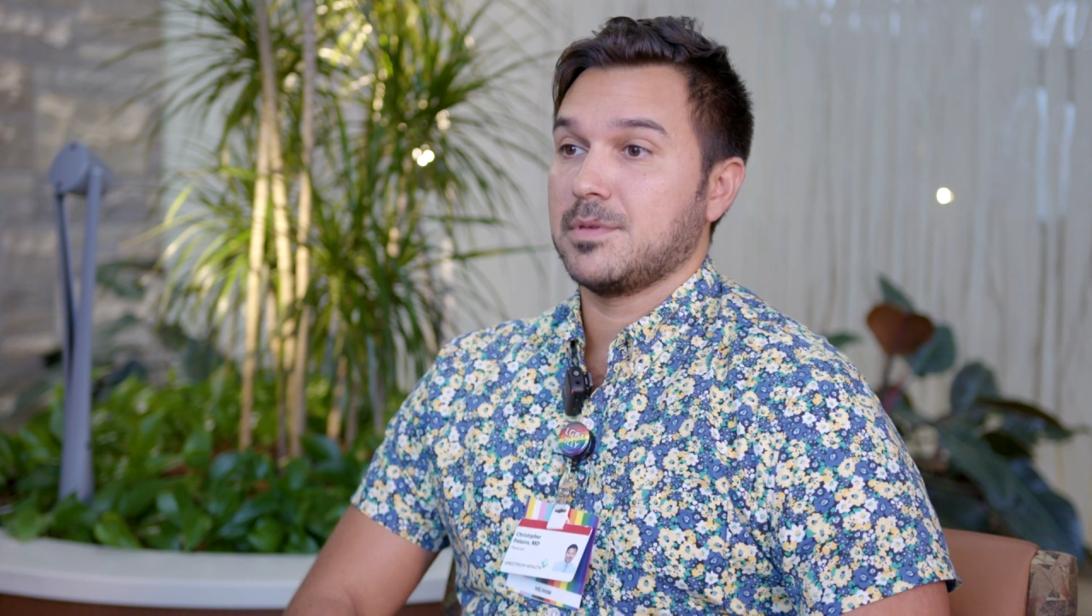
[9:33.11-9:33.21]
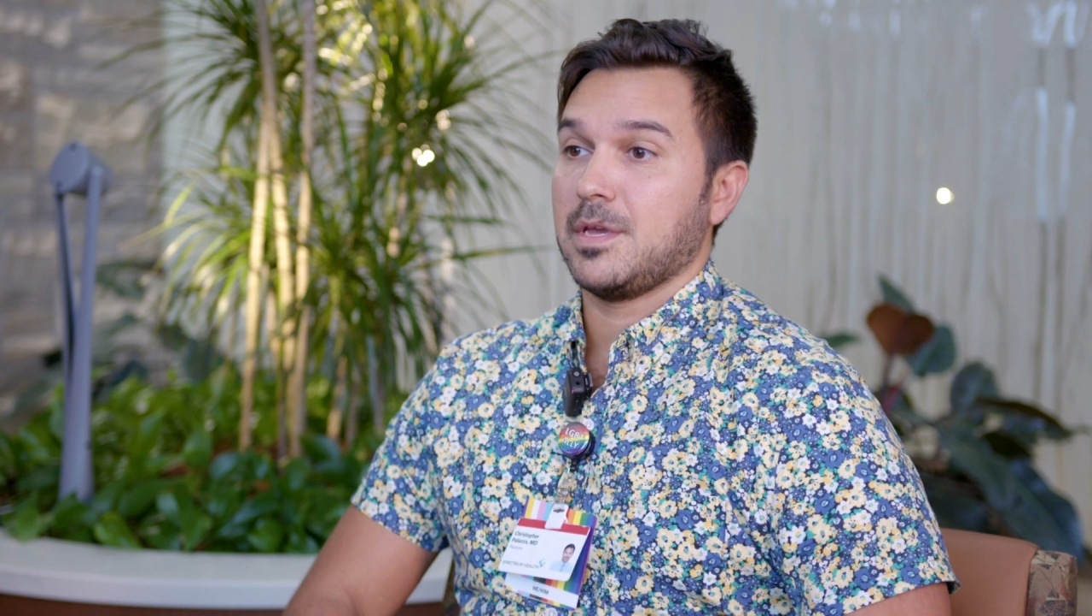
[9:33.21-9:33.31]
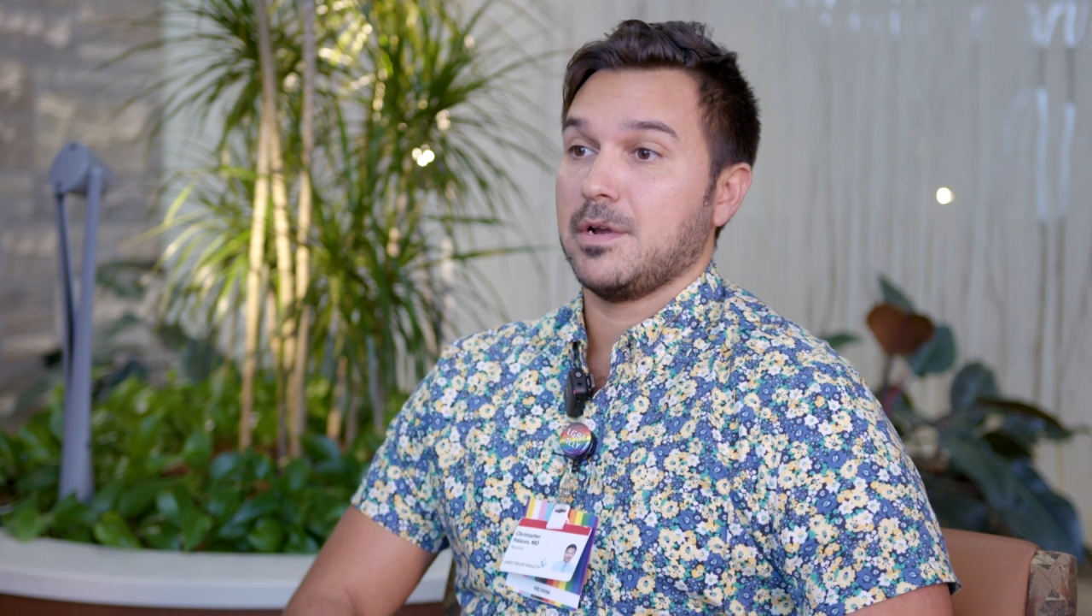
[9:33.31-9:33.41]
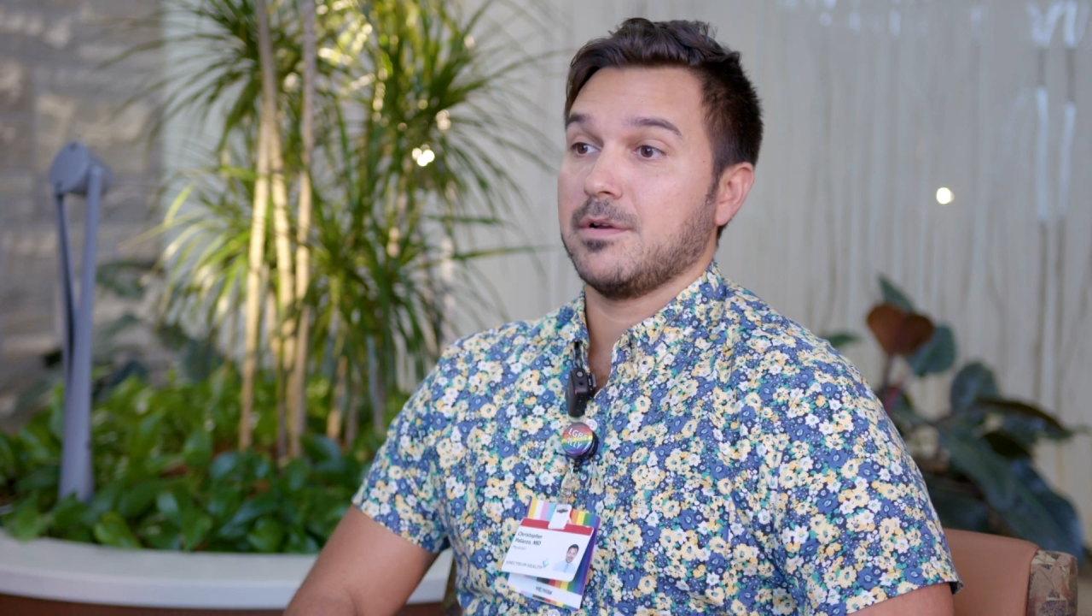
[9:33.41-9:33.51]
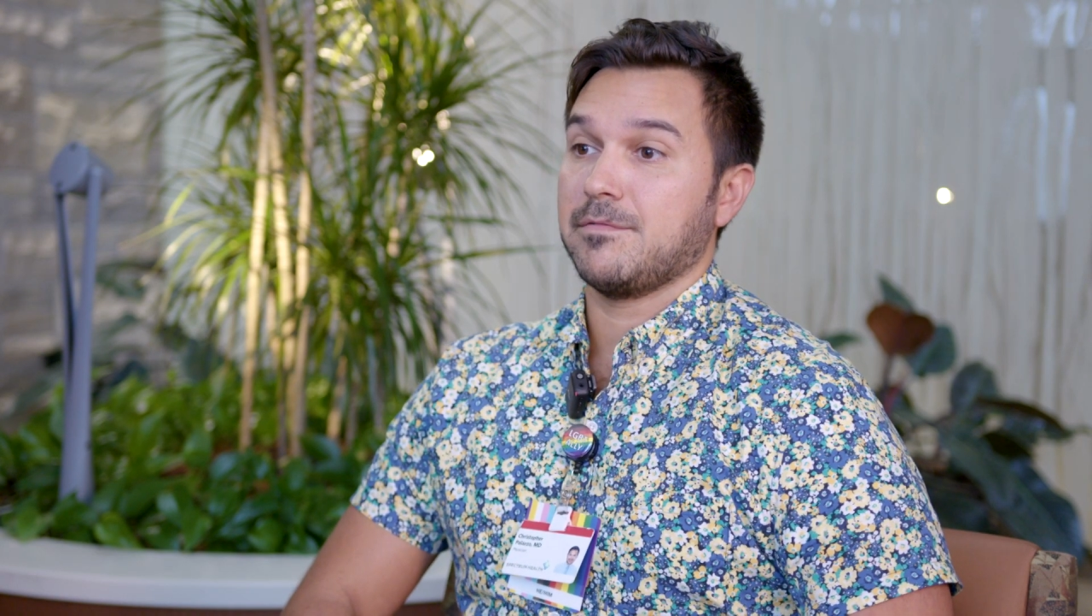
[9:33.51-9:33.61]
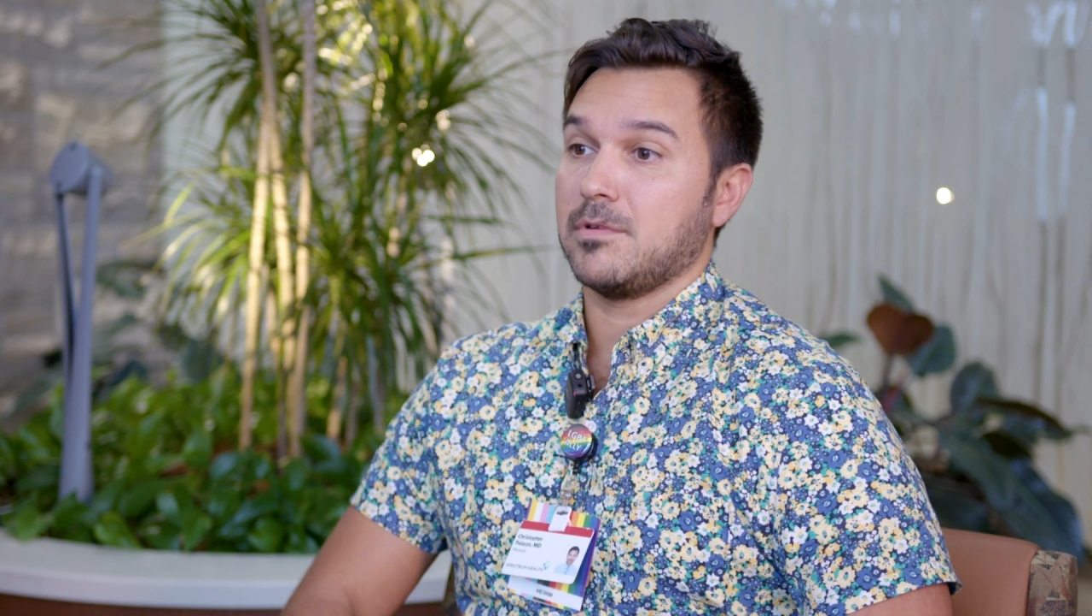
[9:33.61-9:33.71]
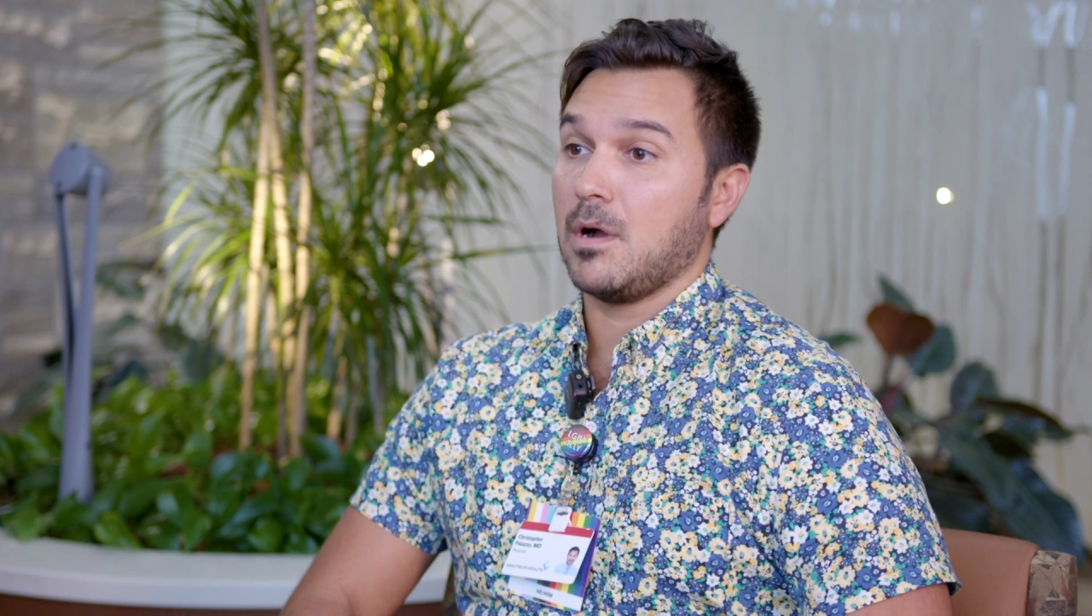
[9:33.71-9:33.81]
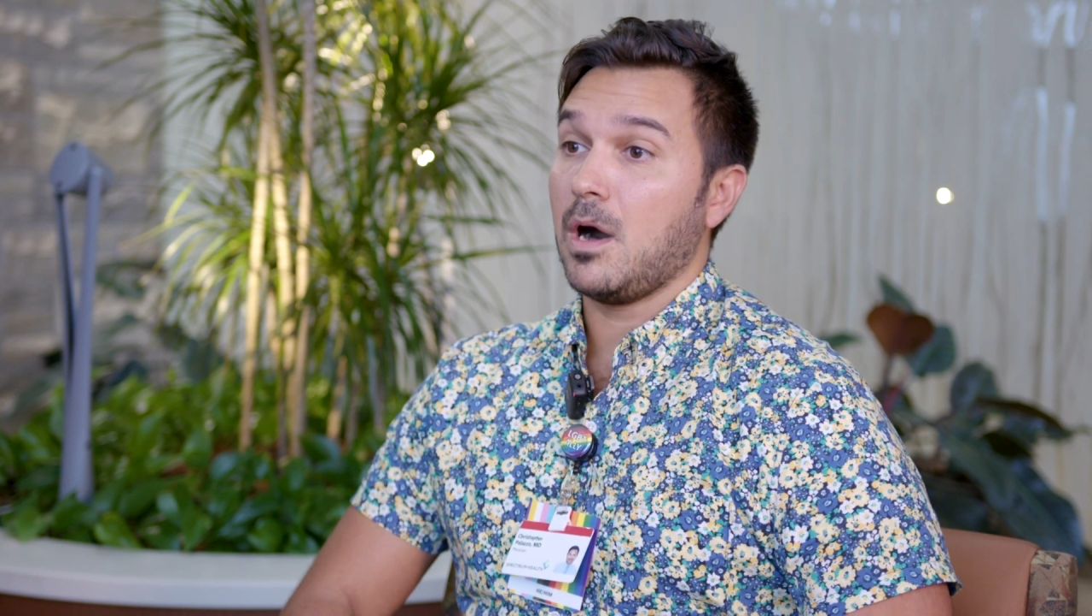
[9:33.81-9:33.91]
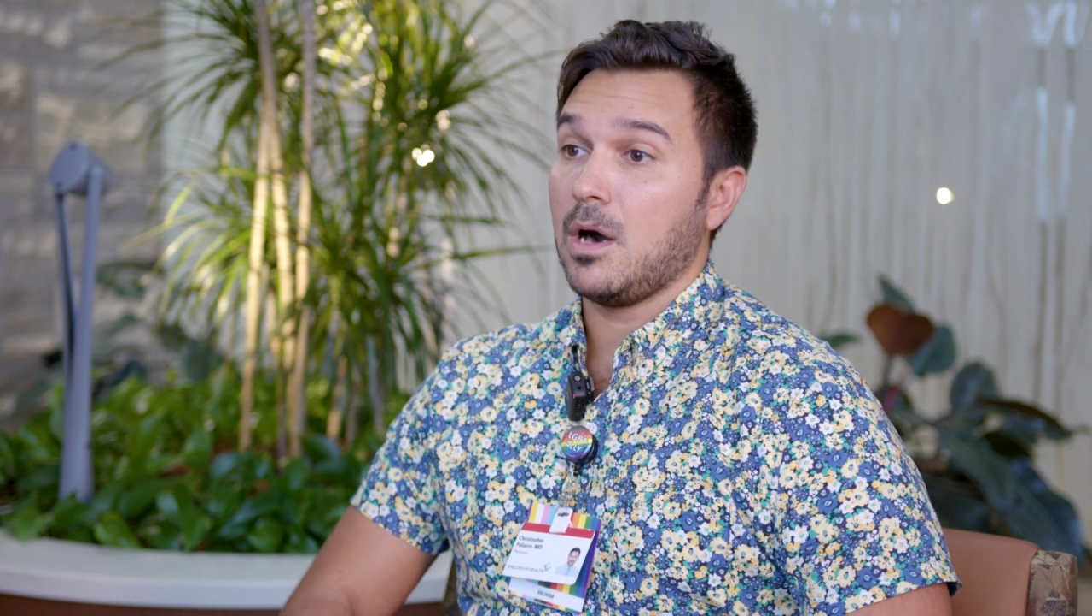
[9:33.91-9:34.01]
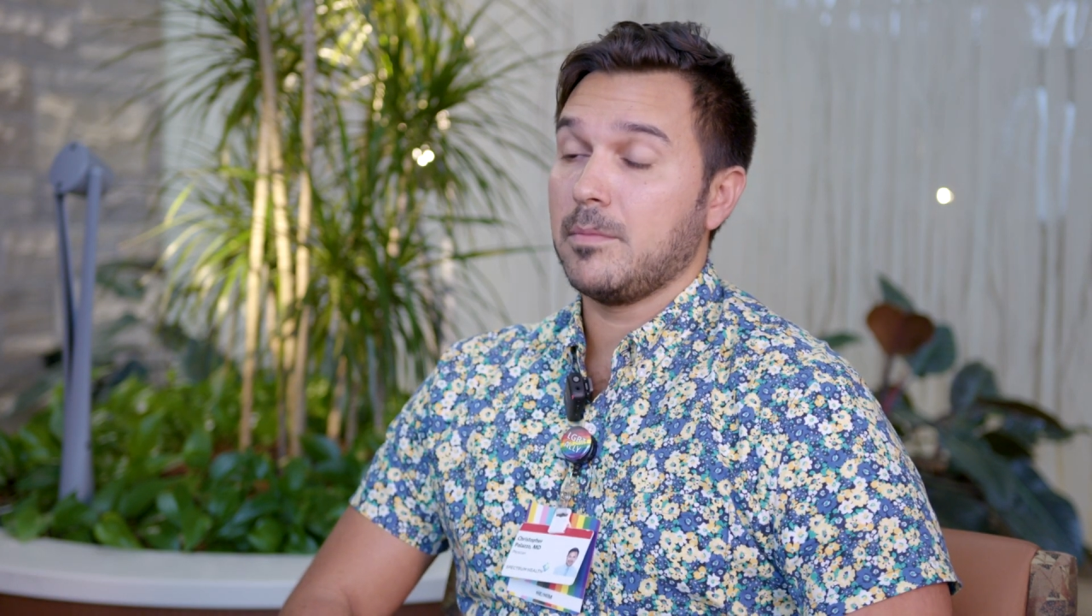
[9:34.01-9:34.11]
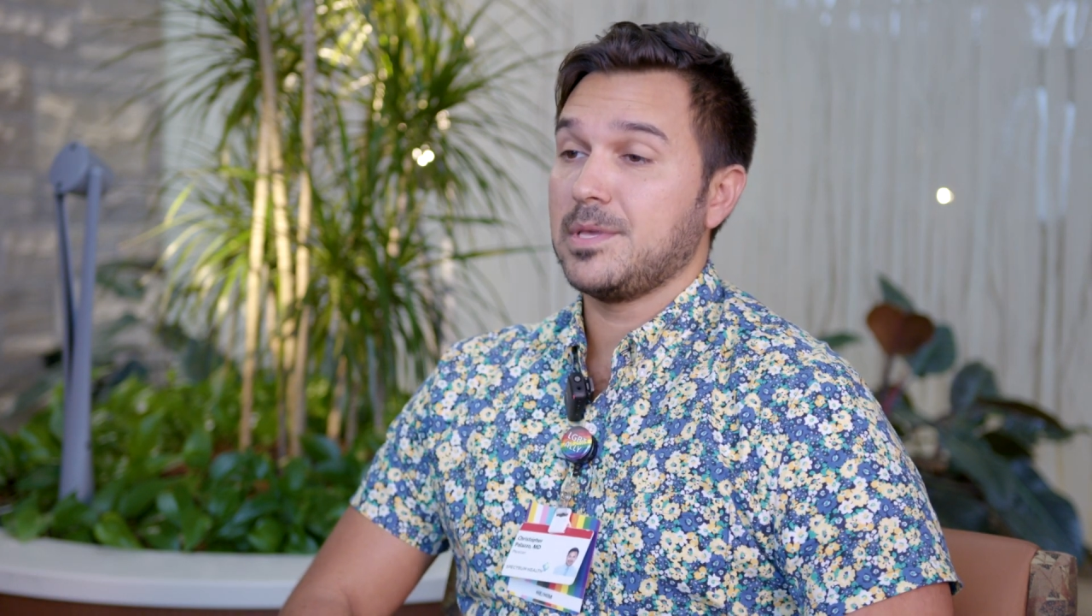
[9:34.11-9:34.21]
care for all